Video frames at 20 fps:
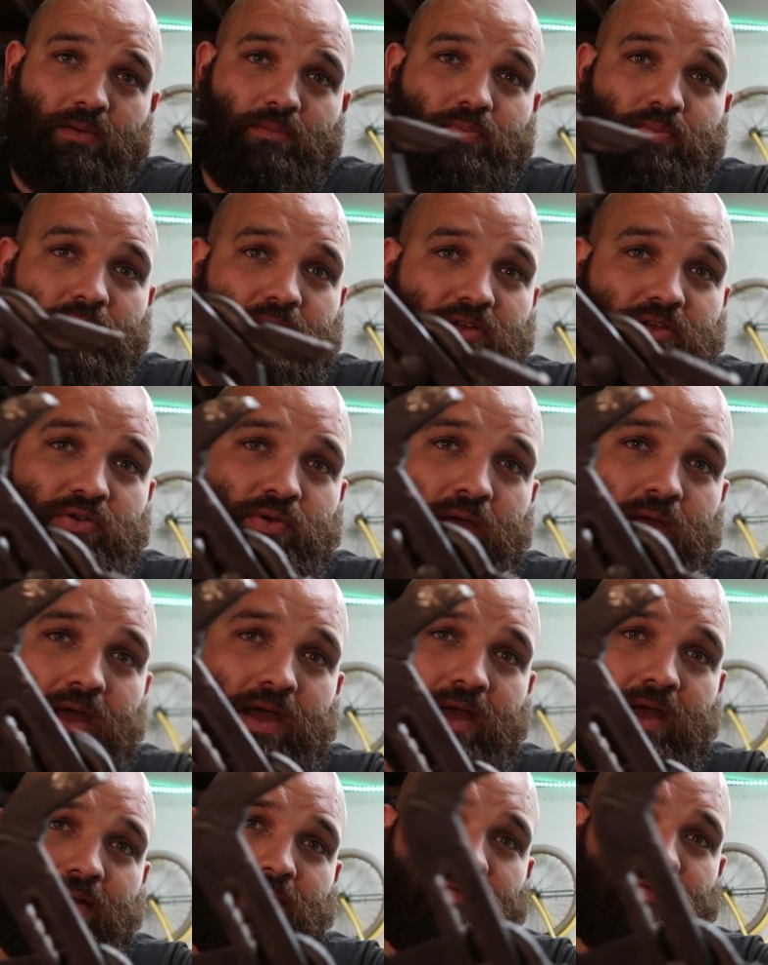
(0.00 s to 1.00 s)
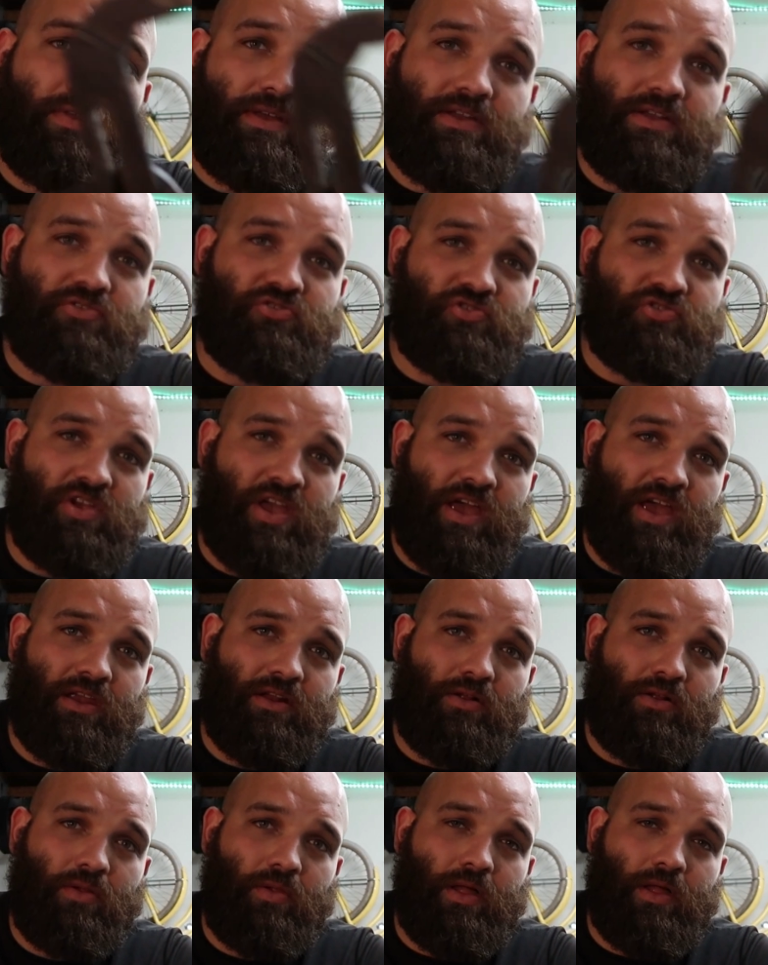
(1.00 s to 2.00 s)
But you have the
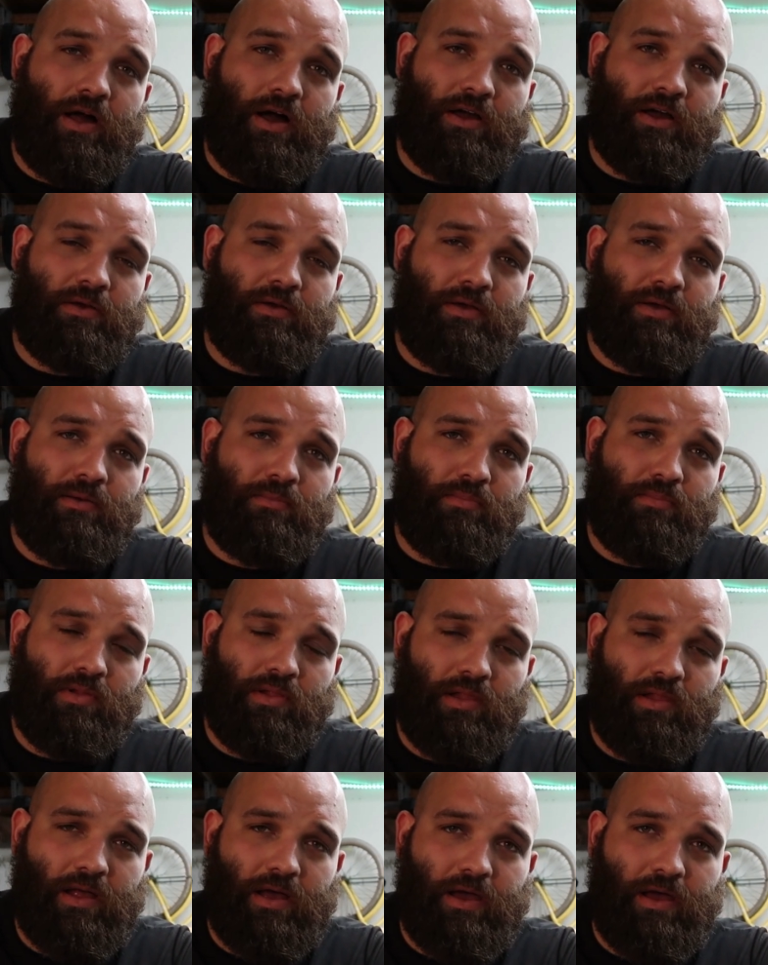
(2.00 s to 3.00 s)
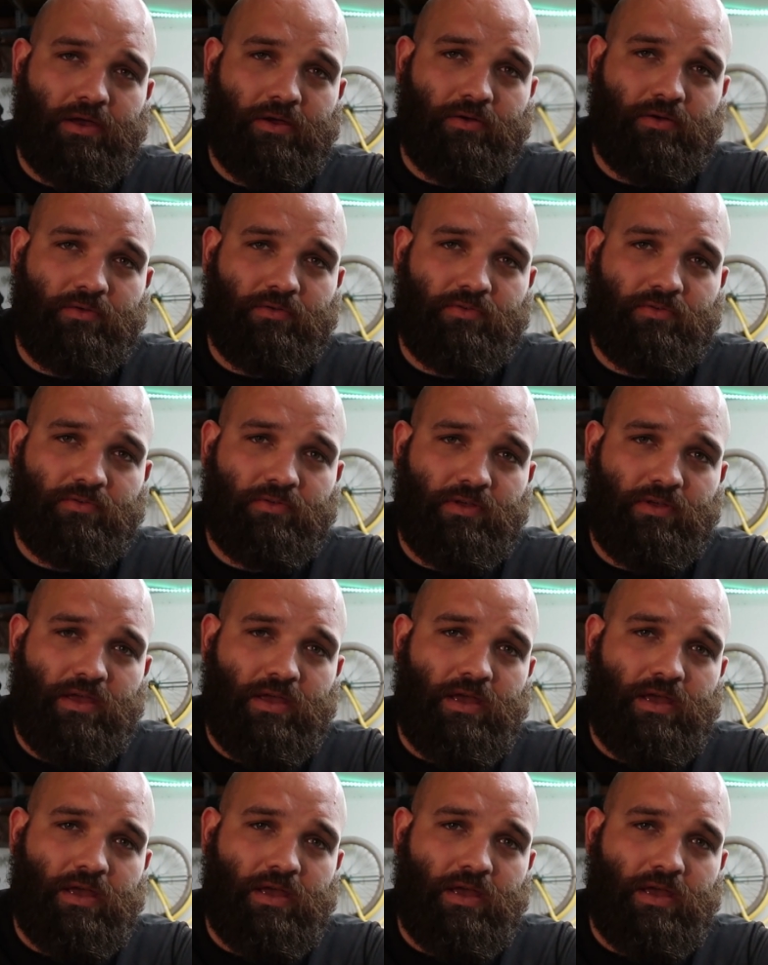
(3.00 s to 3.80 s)
Channellock pliers.